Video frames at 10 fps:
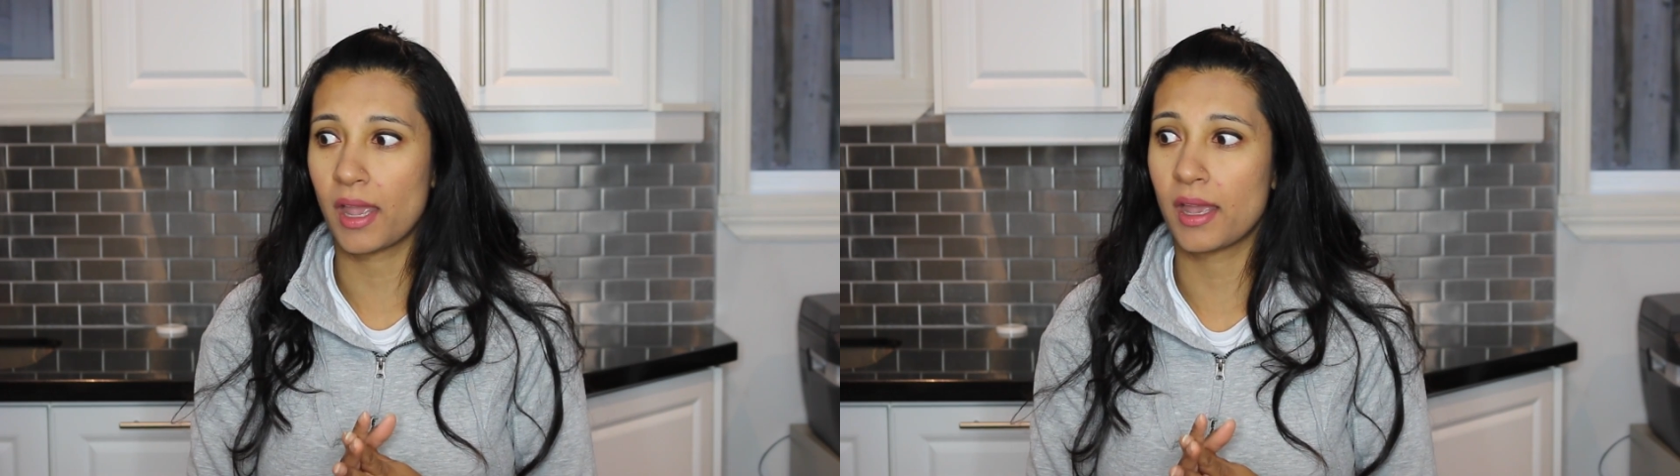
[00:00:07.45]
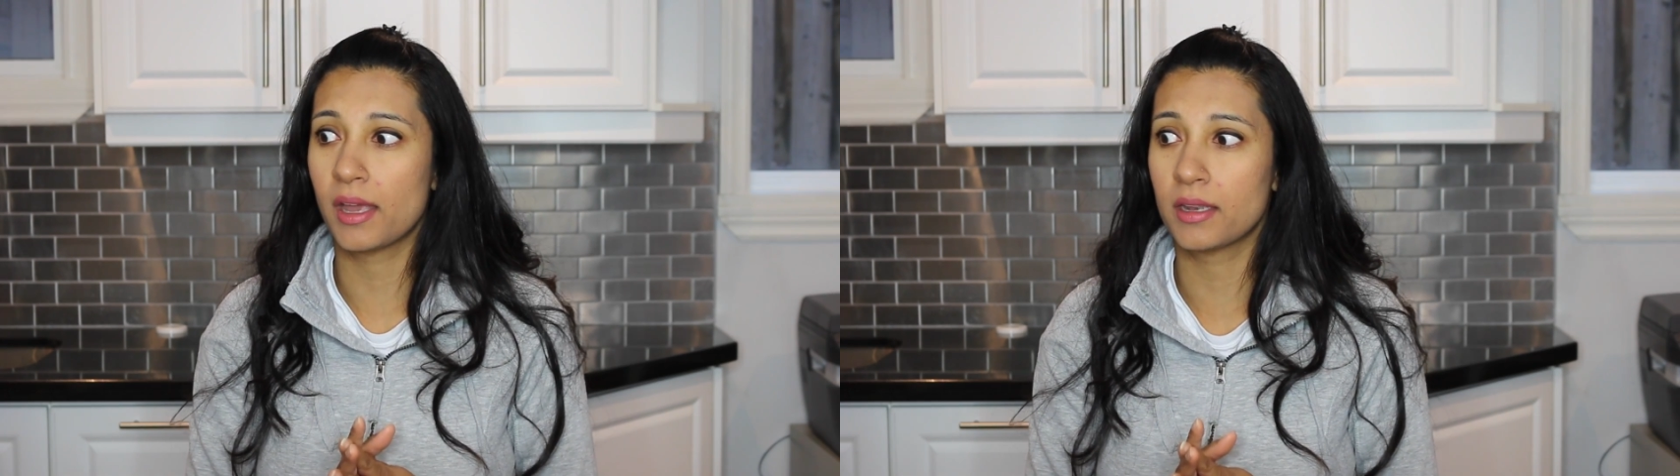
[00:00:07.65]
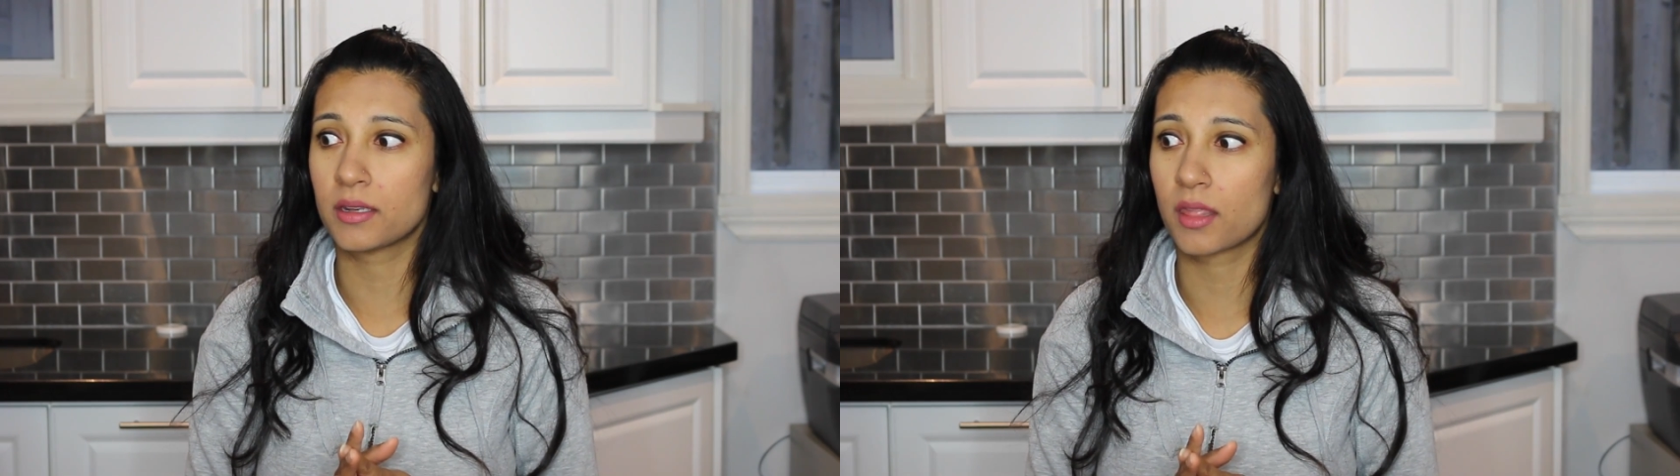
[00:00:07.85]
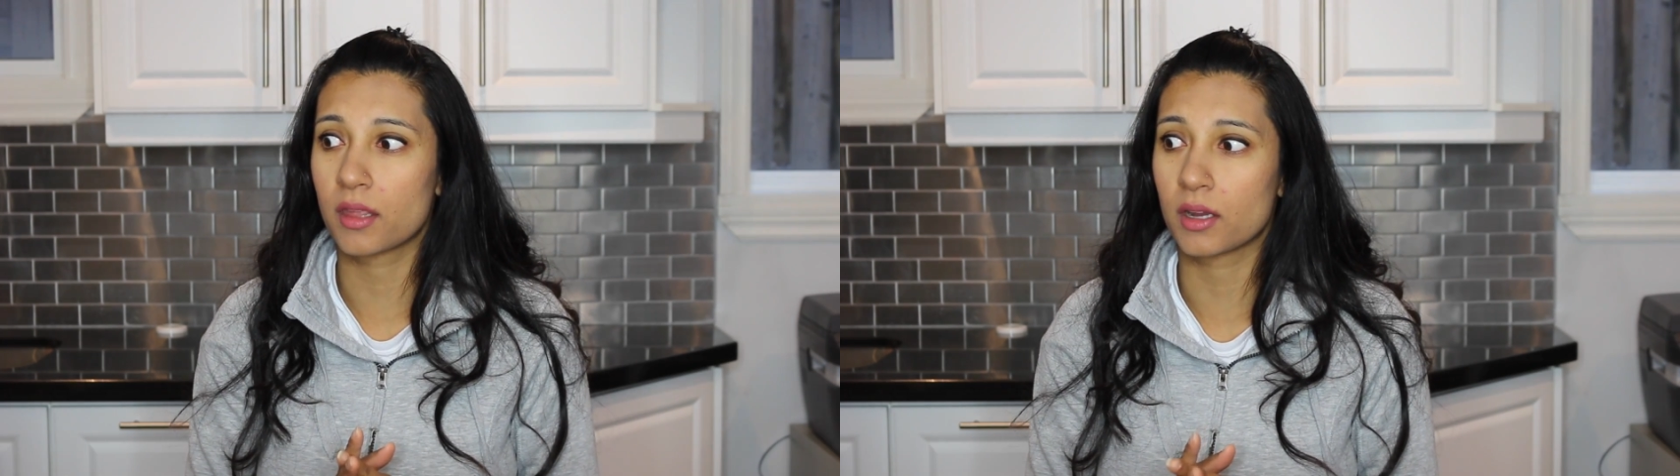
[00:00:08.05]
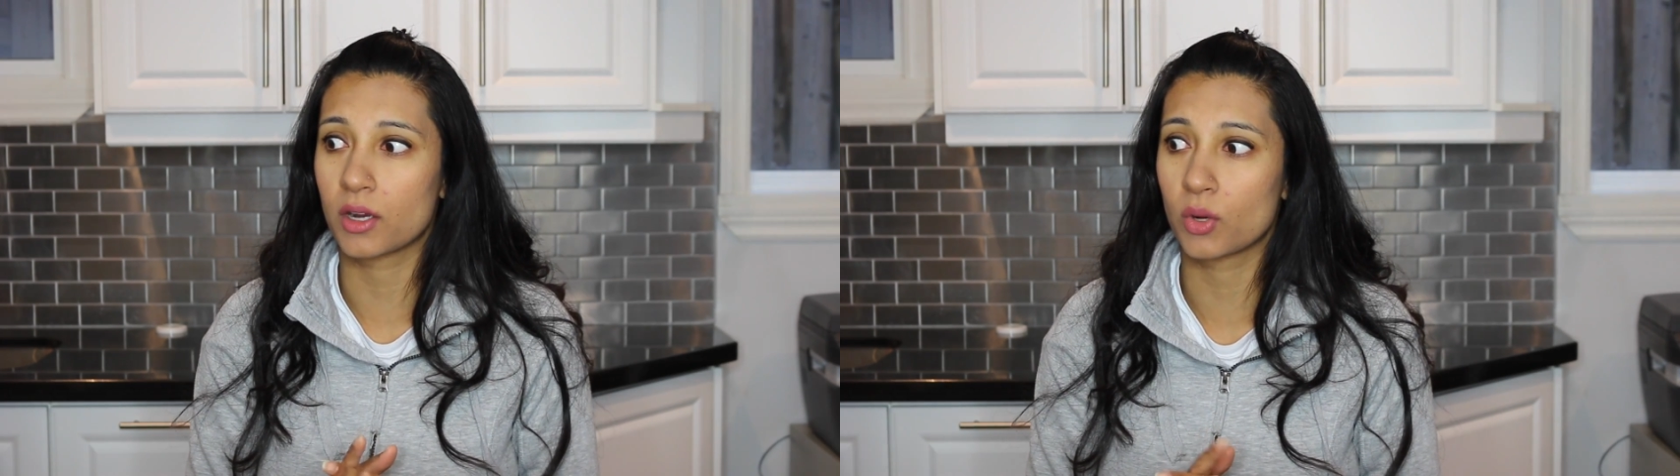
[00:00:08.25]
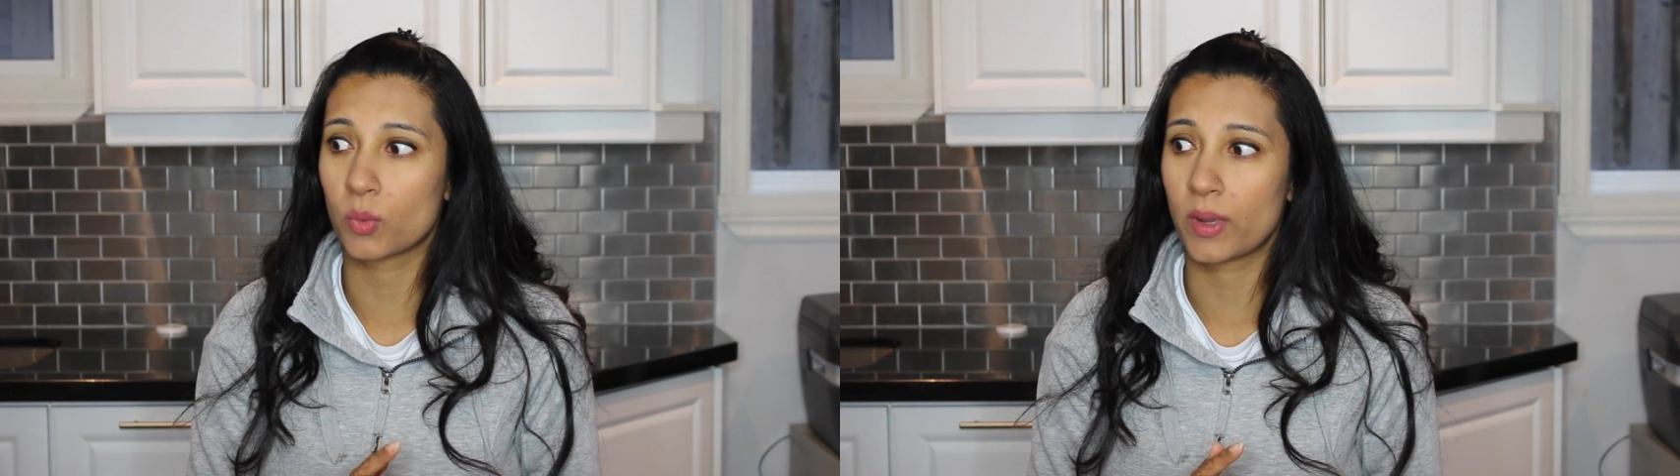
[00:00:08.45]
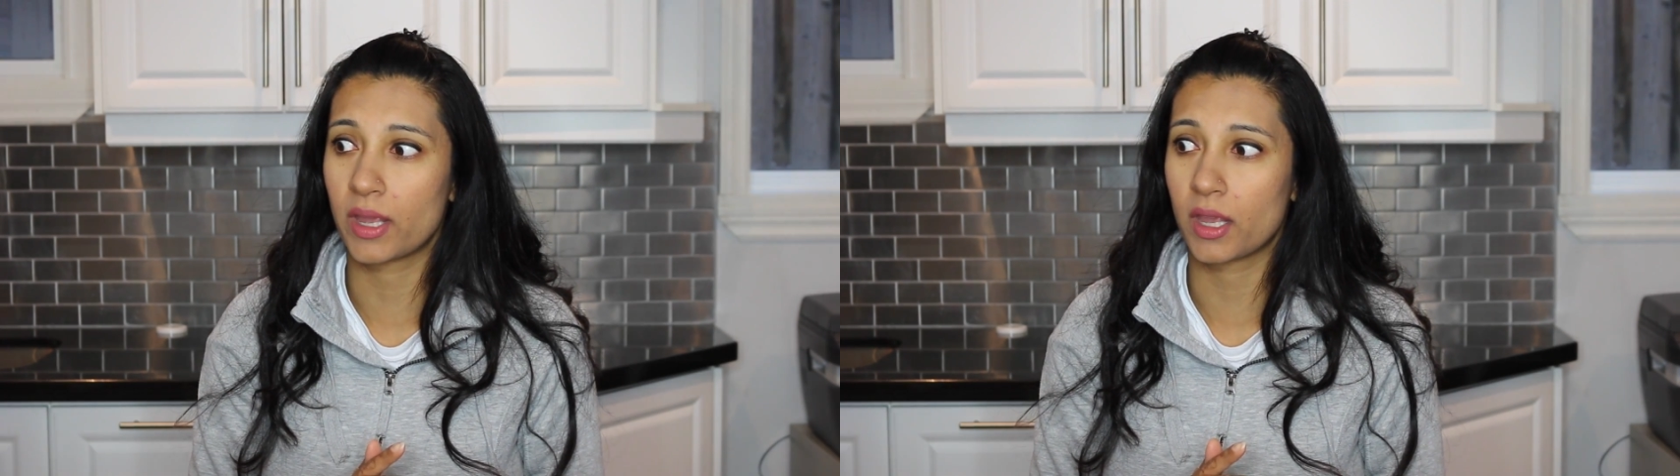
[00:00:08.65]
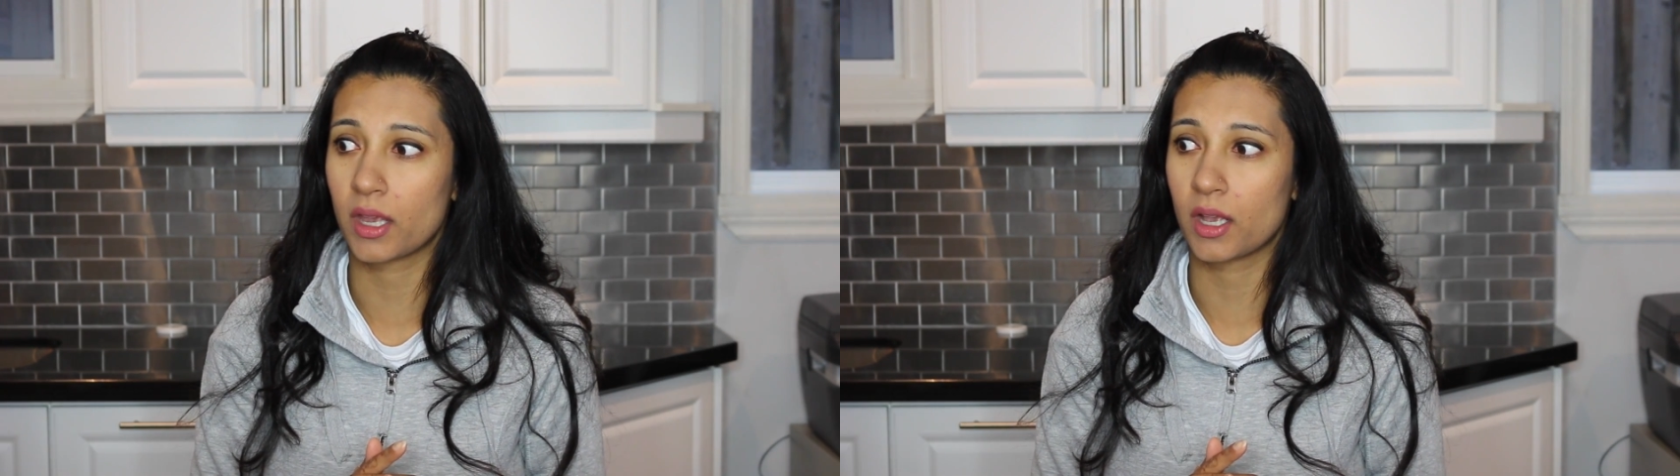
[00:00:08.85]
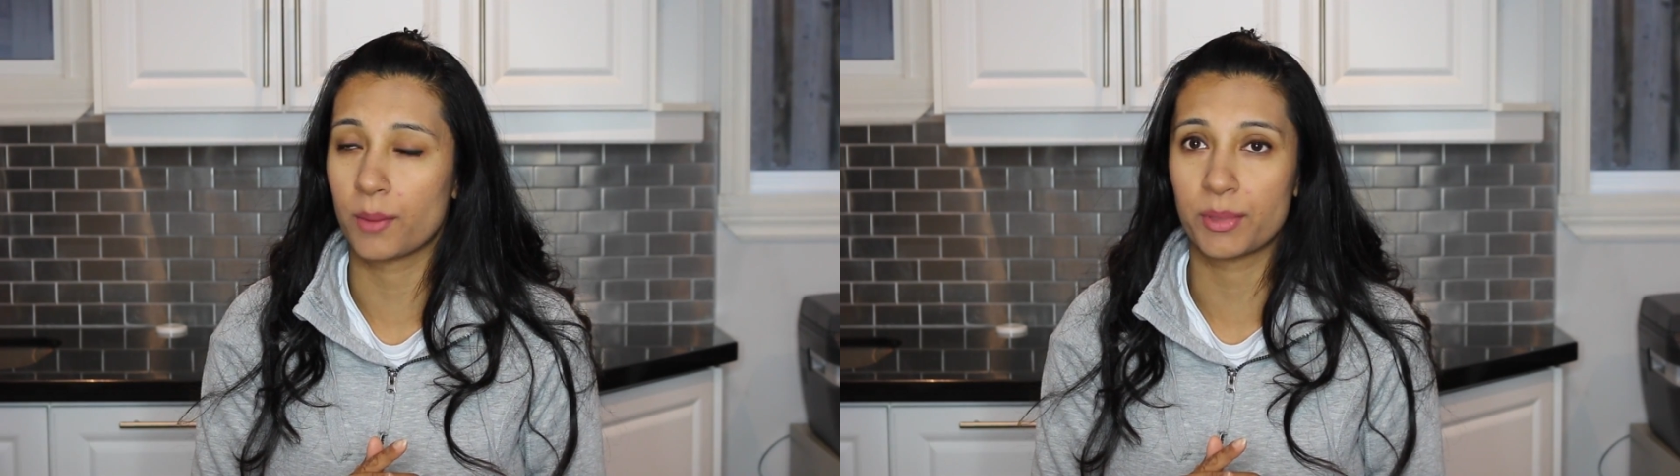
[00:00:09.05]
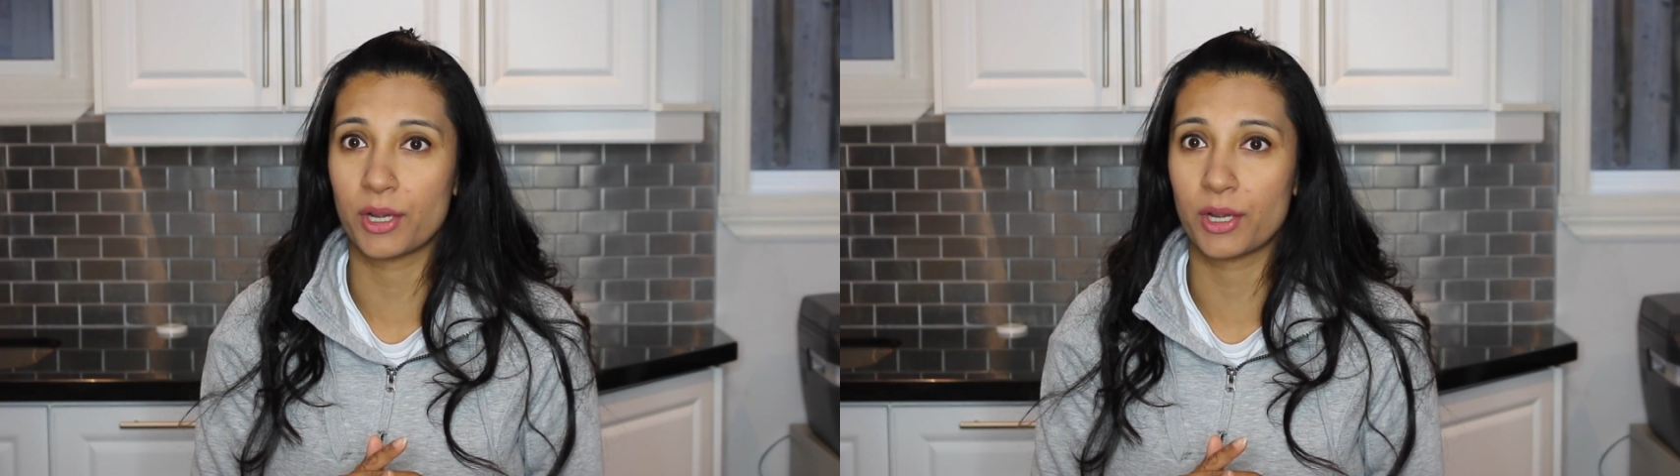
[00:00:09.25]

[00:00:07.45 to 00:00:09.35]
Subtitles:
and they're waking up